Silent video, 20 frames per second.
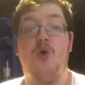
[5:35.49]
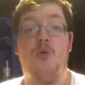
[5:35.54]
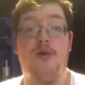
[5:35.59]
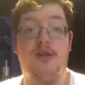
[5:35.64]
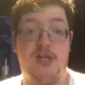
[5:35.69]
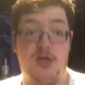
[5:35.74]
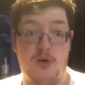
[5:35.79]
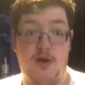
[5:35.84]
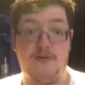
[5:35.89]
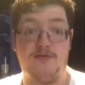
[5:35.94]

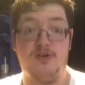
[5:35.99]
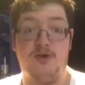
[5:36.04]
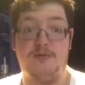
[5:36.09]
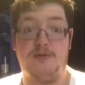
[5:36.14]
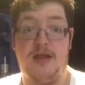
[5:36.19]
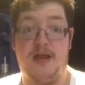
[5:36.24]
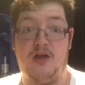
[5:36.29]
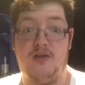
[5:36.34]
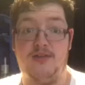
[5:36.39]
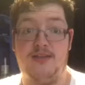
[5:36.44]
We do have an
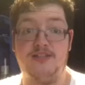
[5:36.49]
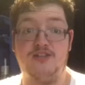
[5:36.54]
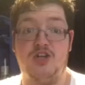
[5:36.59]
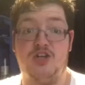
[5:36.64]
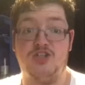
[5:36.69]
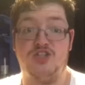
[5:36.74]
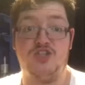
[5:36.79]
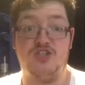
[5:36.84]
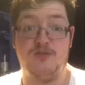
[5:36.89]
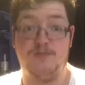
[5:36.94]
update on this.
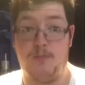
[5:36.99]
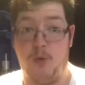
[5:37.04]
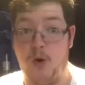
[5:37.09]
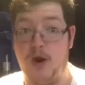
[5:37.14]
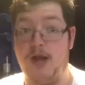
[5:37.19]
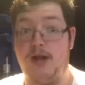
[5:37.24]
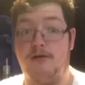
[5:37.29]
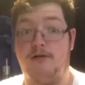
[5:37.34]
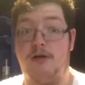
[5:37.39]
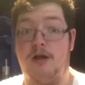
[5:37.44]

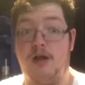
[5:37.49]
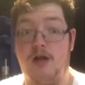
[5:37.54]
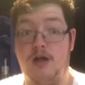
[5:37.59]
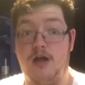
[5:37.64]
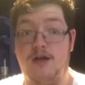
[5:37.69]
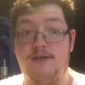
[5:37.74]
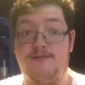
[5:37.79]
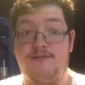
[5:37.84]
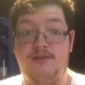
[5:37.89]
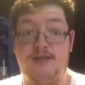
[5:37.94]
Spoiler
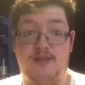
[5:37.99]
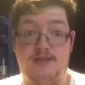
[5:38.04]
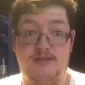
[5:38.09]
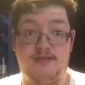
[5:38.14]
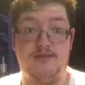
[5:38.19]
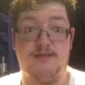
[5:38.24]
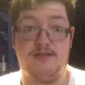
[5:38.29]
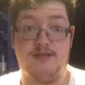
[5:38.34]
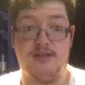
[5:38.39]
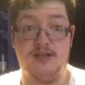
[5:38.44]
alert for
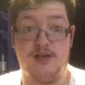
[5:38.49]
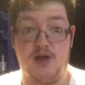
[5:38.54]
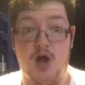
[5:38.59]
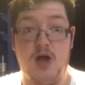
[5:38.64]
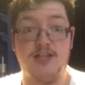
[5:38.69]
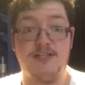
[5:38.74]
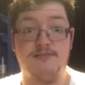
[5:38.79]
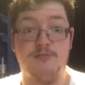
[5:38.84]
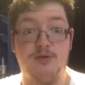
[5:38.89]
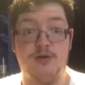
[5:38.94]

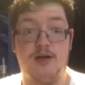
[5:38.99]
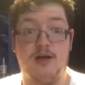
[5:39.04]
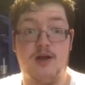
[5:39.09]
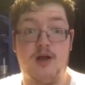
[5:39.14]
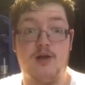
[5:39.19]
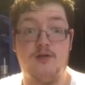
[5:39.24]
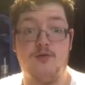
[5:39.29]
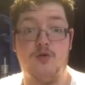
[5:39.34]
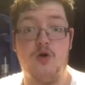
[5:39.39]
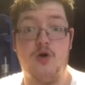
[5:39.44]
tonight's Monday
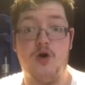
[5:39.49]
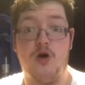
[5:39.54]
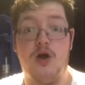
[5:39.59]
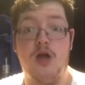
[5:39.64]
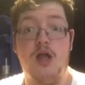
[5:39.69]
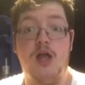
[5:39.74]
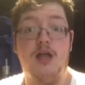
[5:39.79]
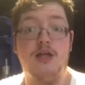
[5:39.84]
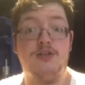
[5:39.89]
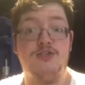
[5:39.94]
Night Raw.
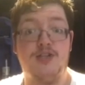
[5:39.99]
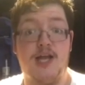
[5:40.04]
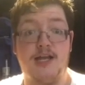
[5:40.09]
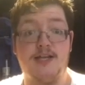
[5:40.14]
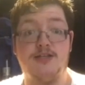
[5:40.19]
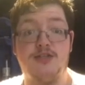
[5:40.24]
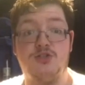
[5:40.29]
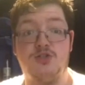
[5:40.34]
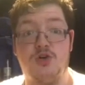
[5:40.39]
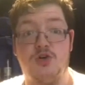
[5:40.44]

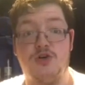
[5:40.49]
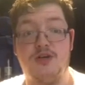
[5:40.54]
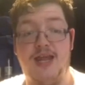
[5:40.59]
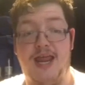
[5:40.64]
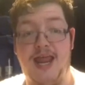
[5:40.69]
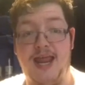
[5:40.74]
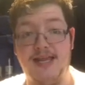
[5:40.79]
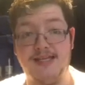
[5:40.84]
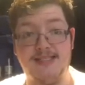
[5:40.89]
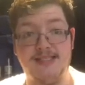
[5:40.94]
Jason Jordan
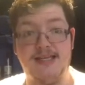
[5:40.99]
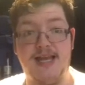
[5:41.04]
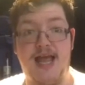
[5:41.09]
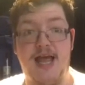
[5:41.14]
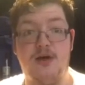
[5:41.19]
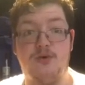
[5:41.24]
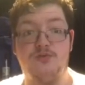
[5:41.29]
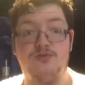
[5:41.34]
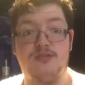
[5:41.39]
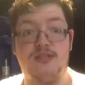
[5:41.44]
is
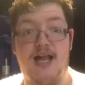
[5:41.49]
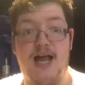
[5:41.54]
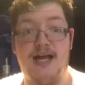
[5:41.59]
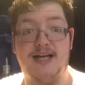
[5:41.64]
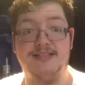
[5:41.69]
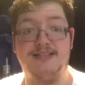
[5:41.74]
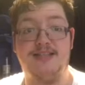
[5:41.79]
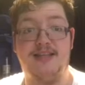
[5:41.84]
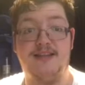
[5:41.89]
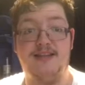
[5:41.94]
announced
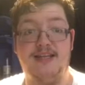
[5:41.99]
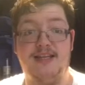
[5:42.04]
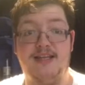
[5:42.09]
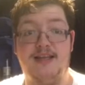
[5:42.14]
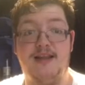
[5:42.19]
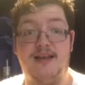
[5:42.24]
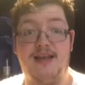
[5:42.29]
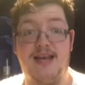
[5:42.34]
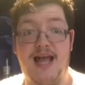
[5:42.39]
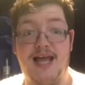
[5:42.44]
as
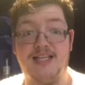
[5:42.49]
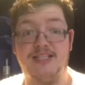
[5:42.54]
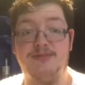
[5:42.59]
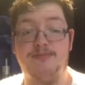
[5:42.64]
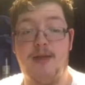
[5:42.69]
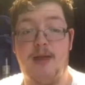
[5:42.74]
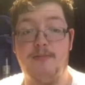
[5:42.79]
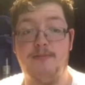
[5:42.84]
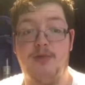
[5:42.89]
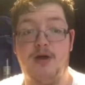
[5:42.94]
the
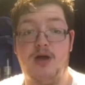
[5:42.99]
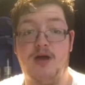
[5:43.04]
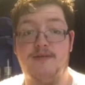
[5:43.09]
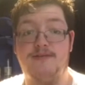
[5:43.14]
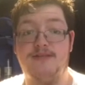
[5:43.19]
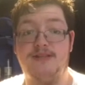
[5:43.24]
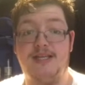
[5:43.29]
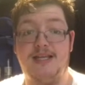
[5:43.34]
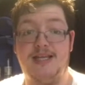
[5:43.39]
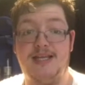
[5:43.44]
last member
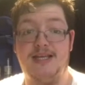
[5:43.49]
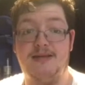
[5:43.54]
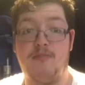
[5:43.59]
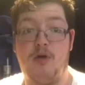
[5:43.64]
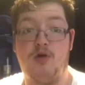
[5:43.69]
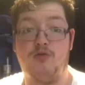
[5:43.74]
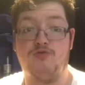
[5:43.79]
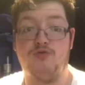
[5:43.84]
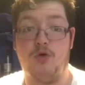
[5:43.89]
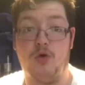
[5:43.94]
of
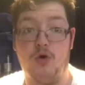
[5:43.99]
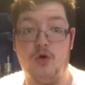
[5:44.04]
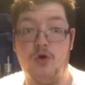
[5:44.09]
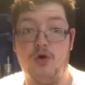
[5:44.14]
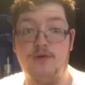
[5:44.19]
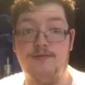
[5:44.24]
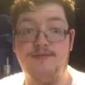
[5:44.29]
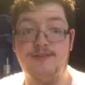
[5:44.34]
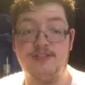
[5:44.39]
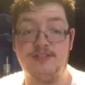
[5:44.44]
Team
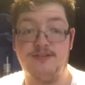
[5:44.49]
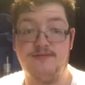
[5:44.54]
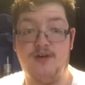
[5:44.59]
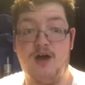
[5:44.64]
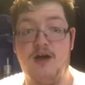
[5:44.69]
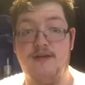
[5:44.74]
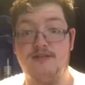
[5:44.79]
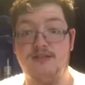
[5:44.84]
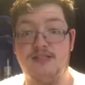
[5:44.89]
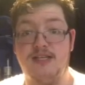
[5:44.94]
Raw for
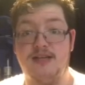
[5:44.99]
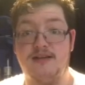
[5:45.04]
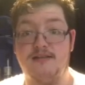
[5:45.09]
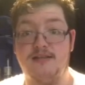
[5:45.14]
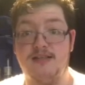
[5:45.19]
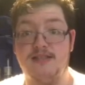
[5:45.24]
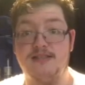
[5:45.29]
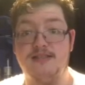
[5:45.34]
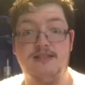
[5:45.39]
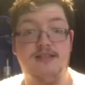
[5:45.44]
Survivor
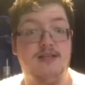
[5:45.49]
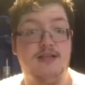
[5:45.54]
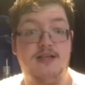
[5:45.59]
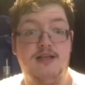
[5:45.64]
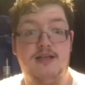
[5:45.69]
Series.